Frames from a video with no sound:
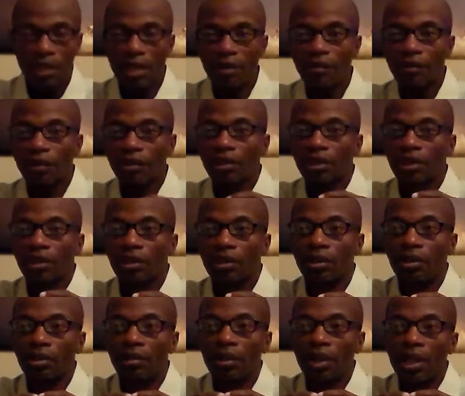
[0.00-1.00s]
And David
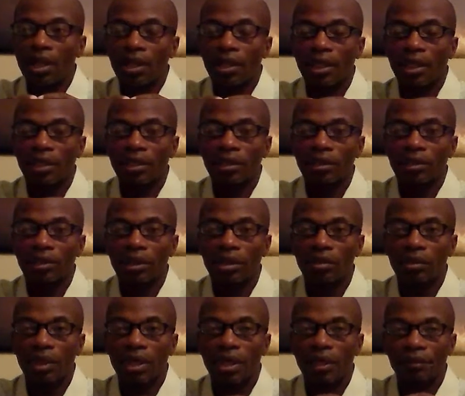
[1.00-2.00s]
here let us
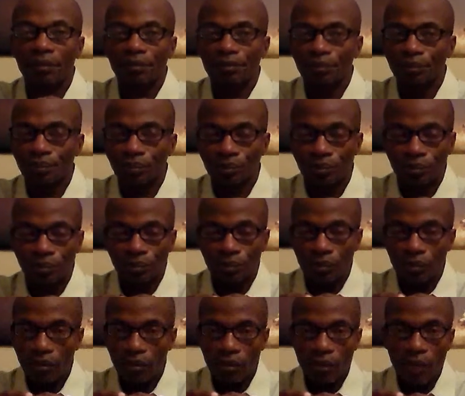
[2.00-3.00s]
know that
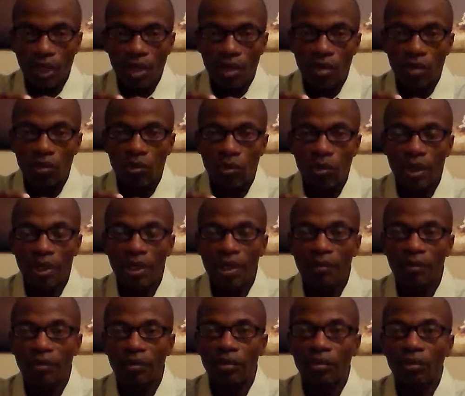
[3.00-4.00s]

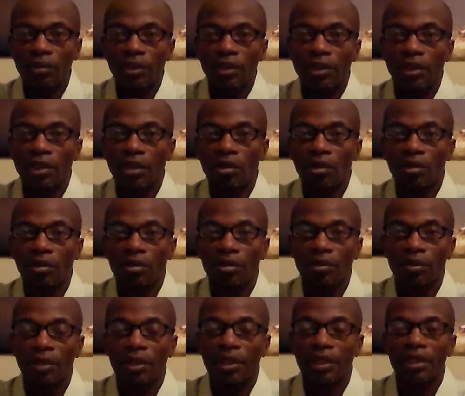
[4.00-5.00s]
wherever we go,
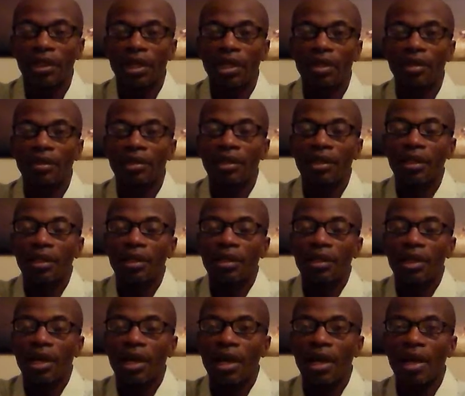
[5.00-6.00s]
we cannot
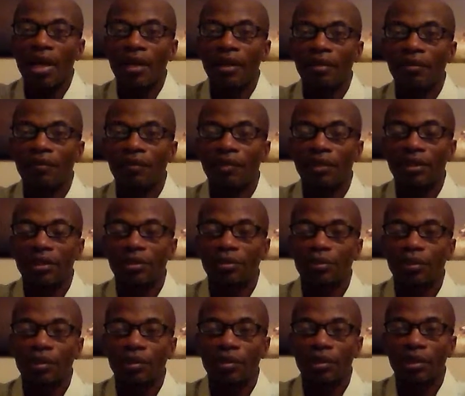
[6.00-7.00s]
hide from the
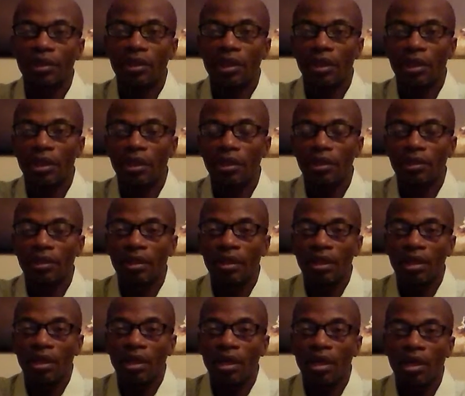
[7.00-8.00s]
Spirit of God.
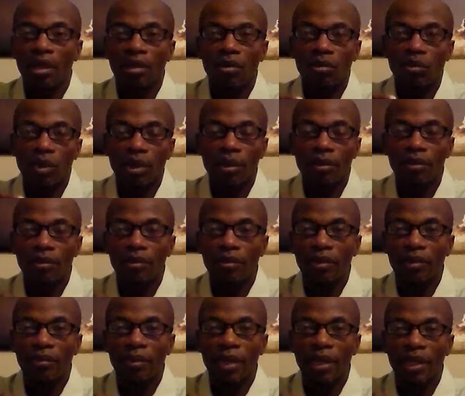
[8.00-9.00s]
Or wherever
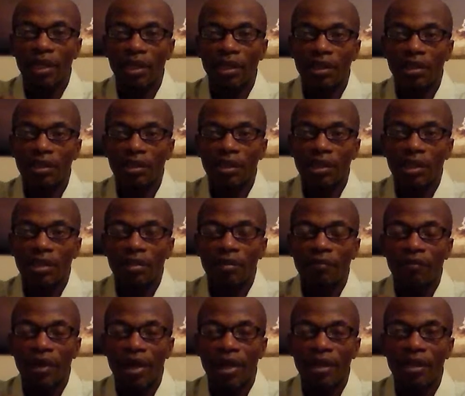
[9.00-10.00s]
we may
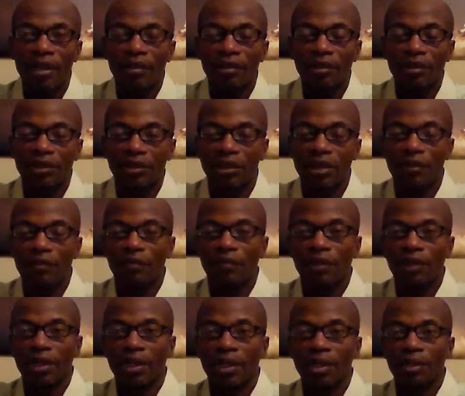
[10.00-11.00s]
find
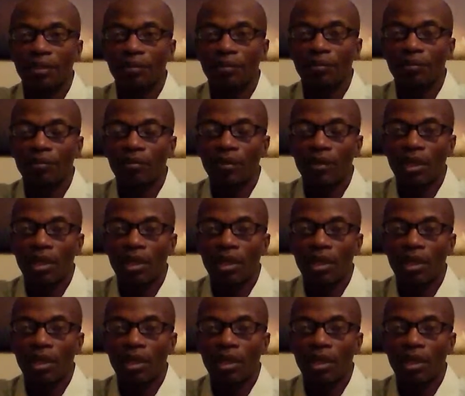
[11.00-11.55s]
ourselves in,